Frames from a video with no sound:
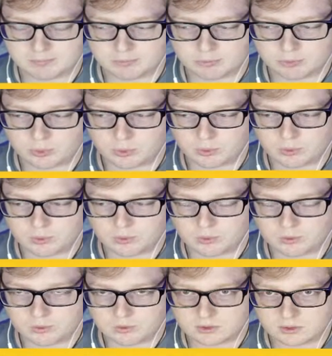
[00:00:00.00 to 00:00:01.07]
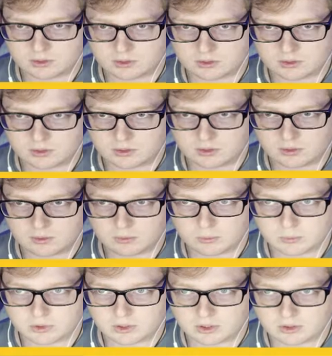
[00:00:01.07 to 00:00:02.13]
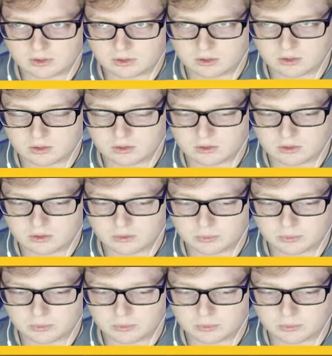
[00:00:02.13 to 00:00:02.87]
for what is it called?